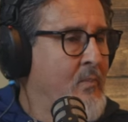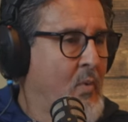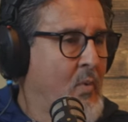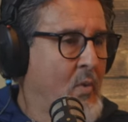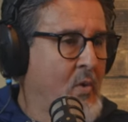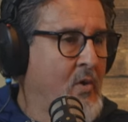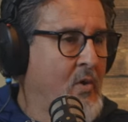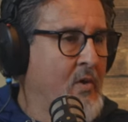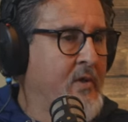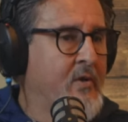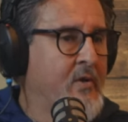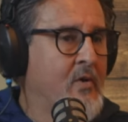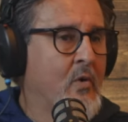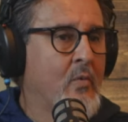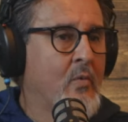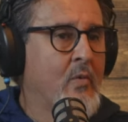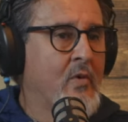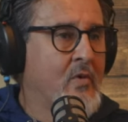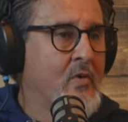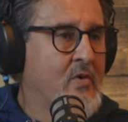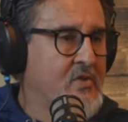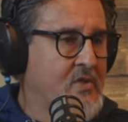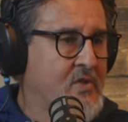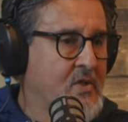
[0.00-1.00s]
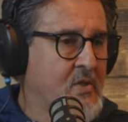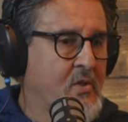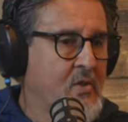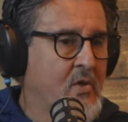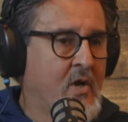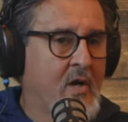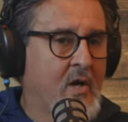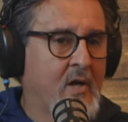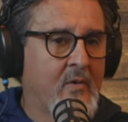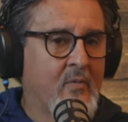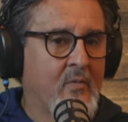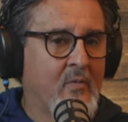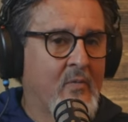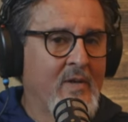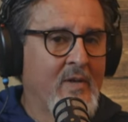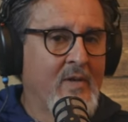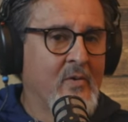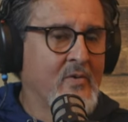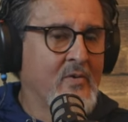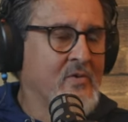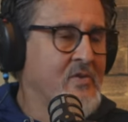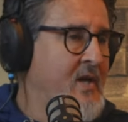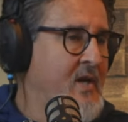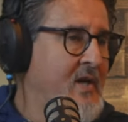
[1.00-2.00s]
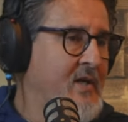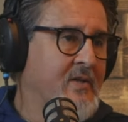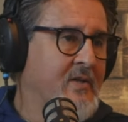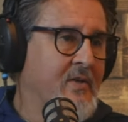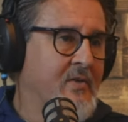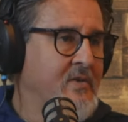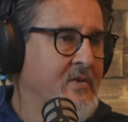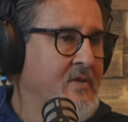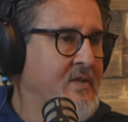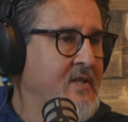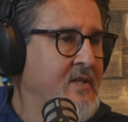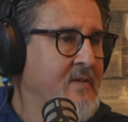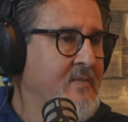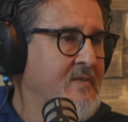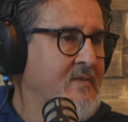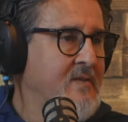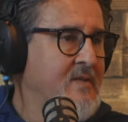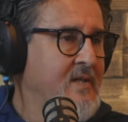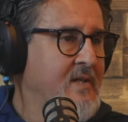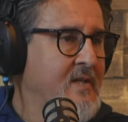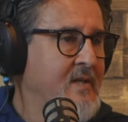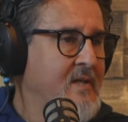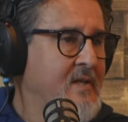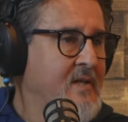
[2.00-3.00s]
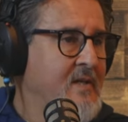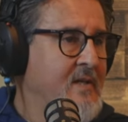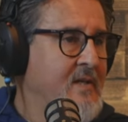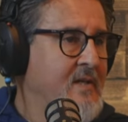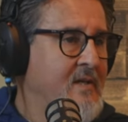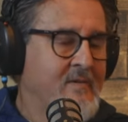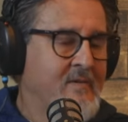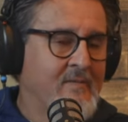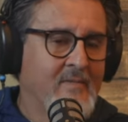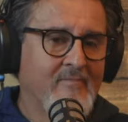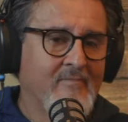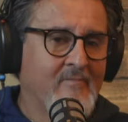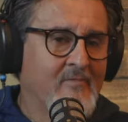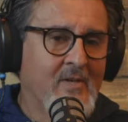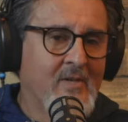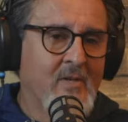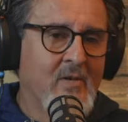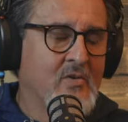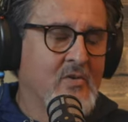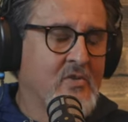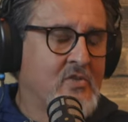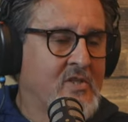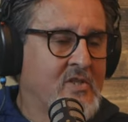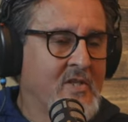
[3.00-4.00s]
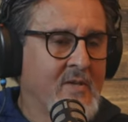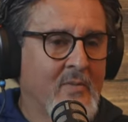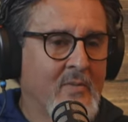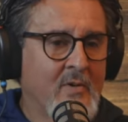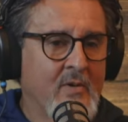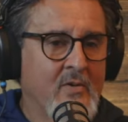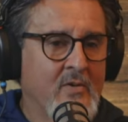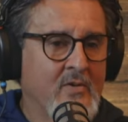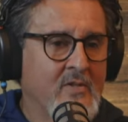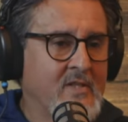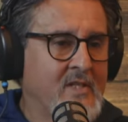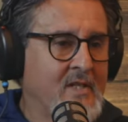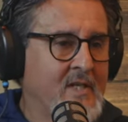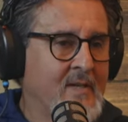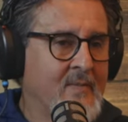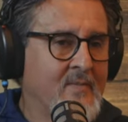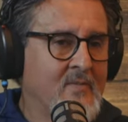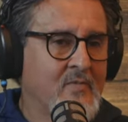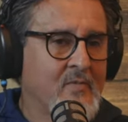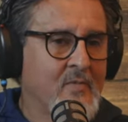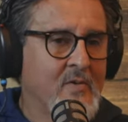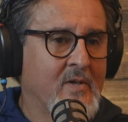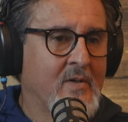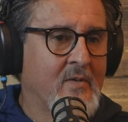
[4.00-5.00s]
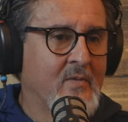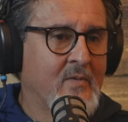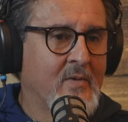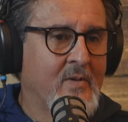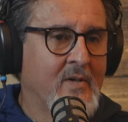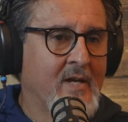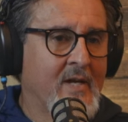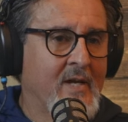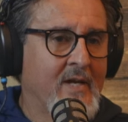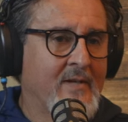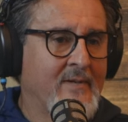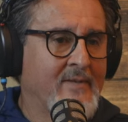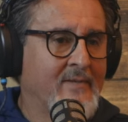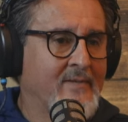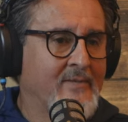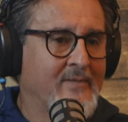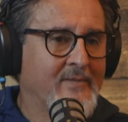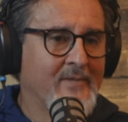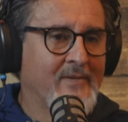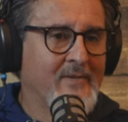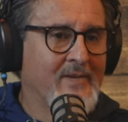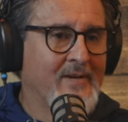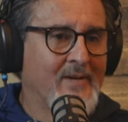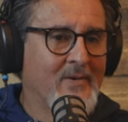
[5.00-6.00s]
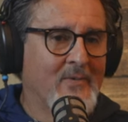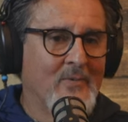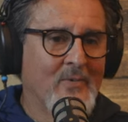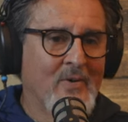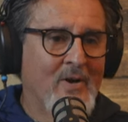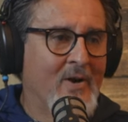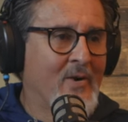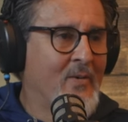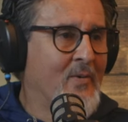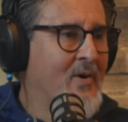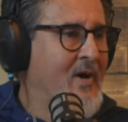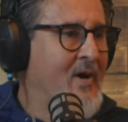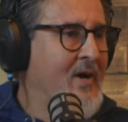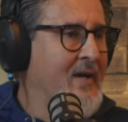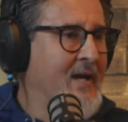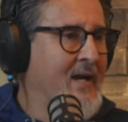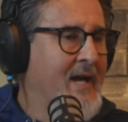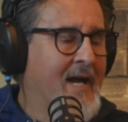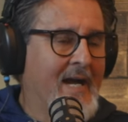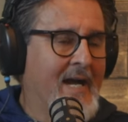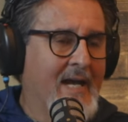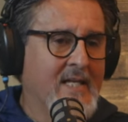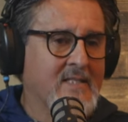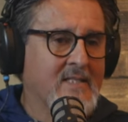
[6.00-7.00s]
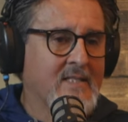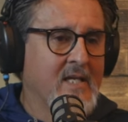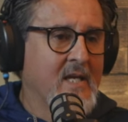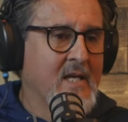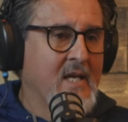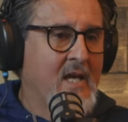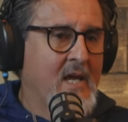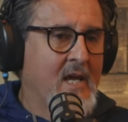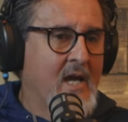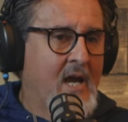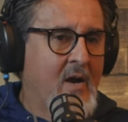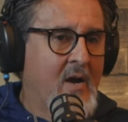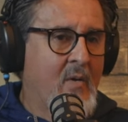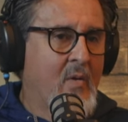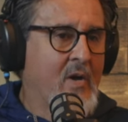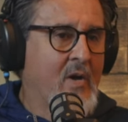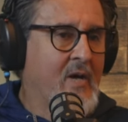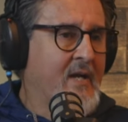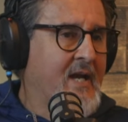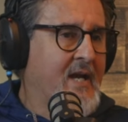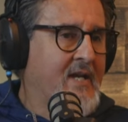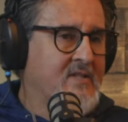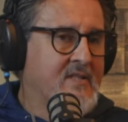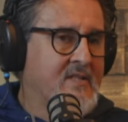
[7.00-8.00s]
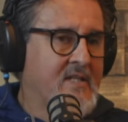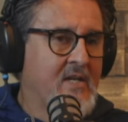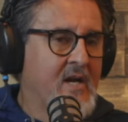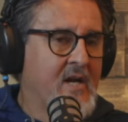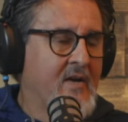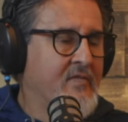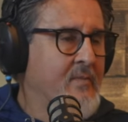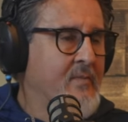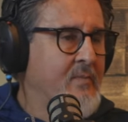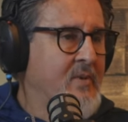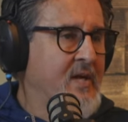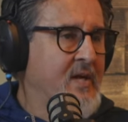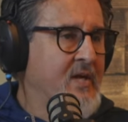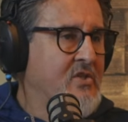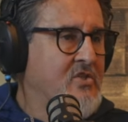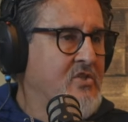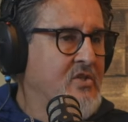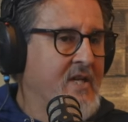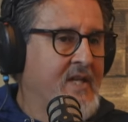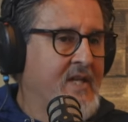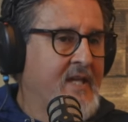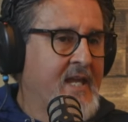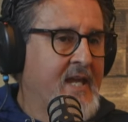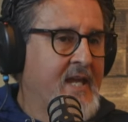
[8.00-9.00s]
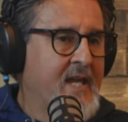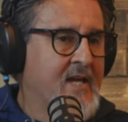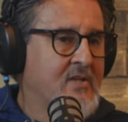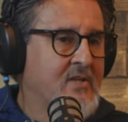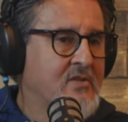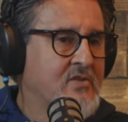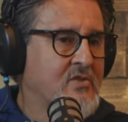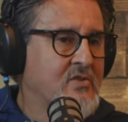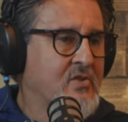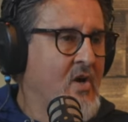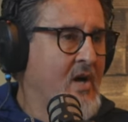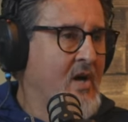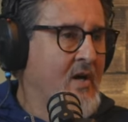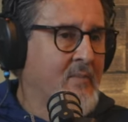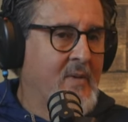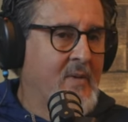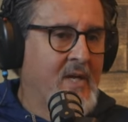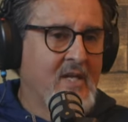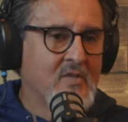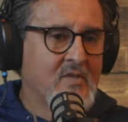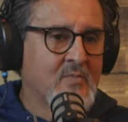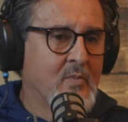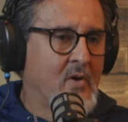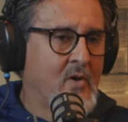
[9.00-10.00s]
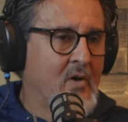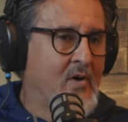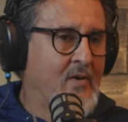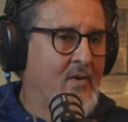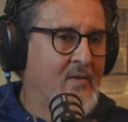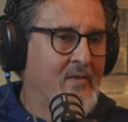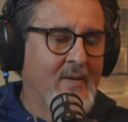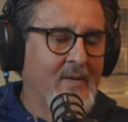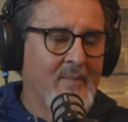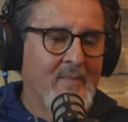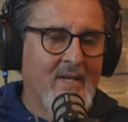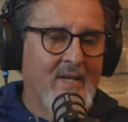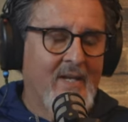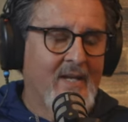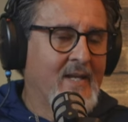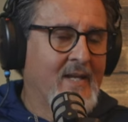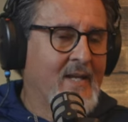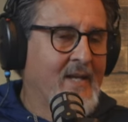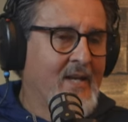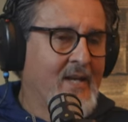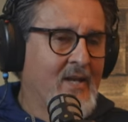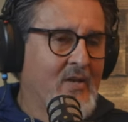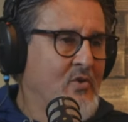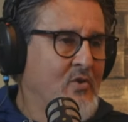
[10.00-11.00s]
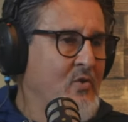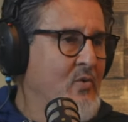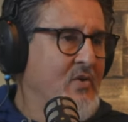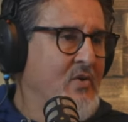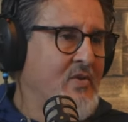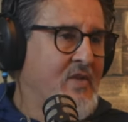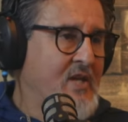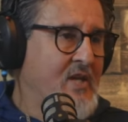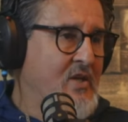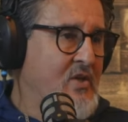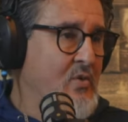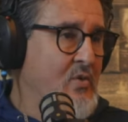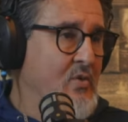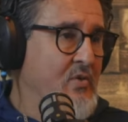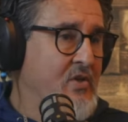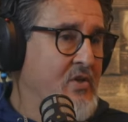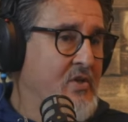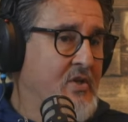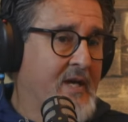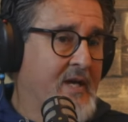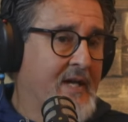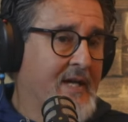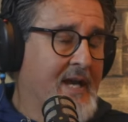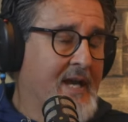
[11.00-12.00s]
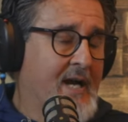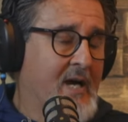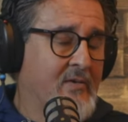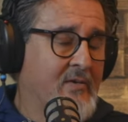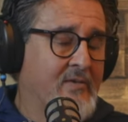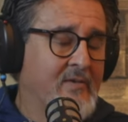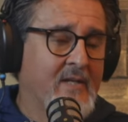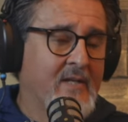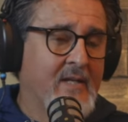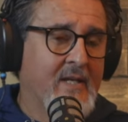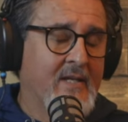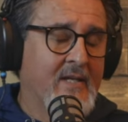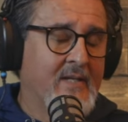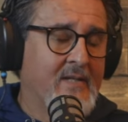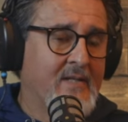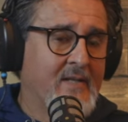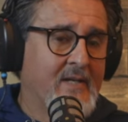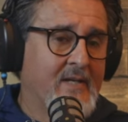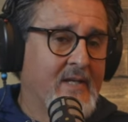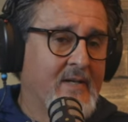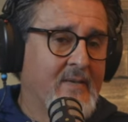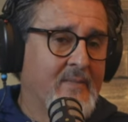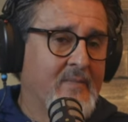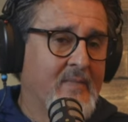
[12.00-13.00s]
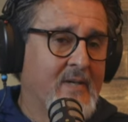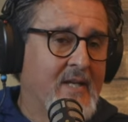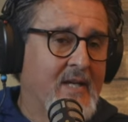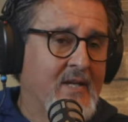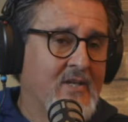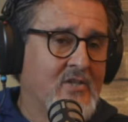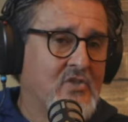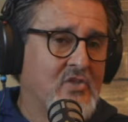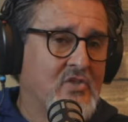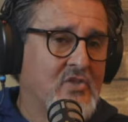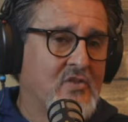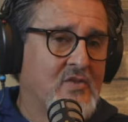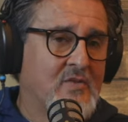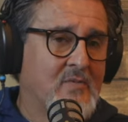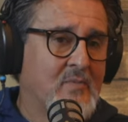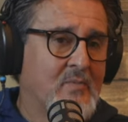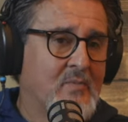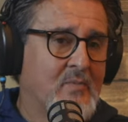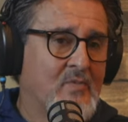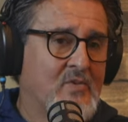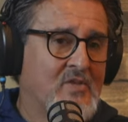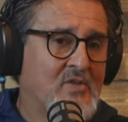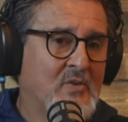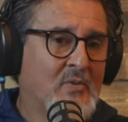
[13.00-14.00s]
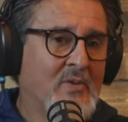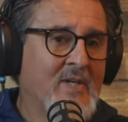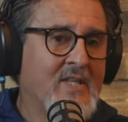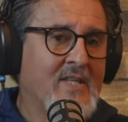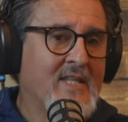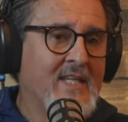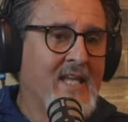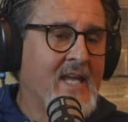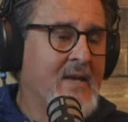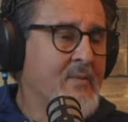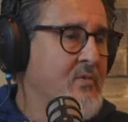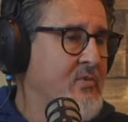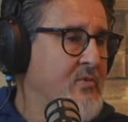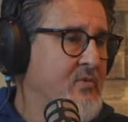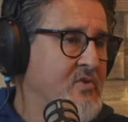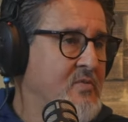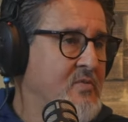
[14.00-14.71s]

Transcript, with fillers: Portland or whether it's at Clark, we don't talk to other teams. We don't chip other teams. We're we're not we're not rah rah guys. I want our guys to get off the bench, shake hands, talk baseball. I mean, do what they do in the dugout, and um, and just treat the game with